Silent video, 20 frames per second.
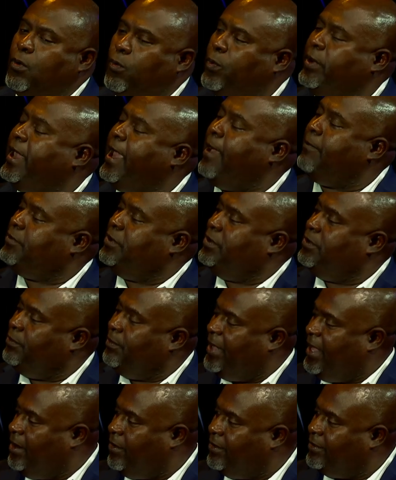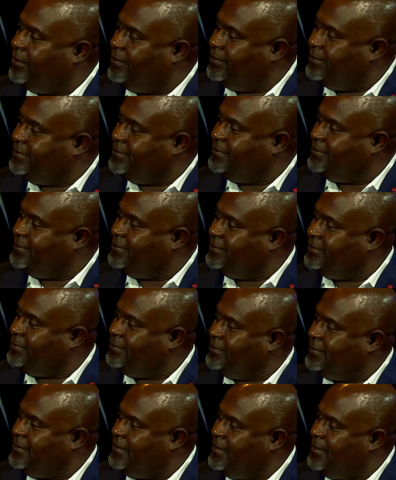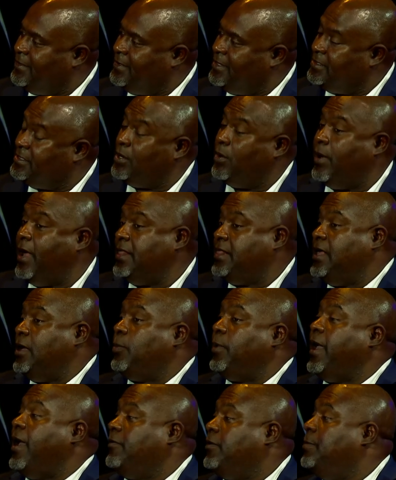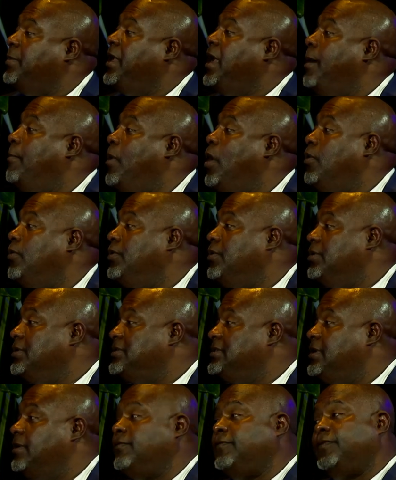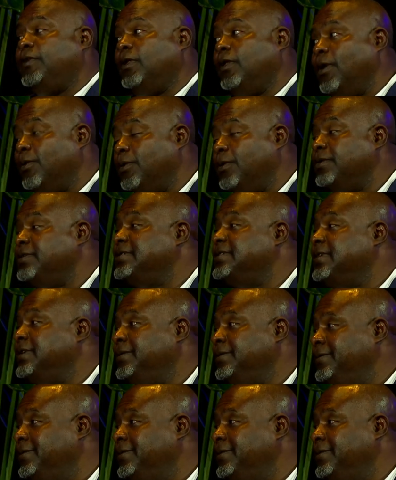We have to do better. So I think we have to become owners, full owners,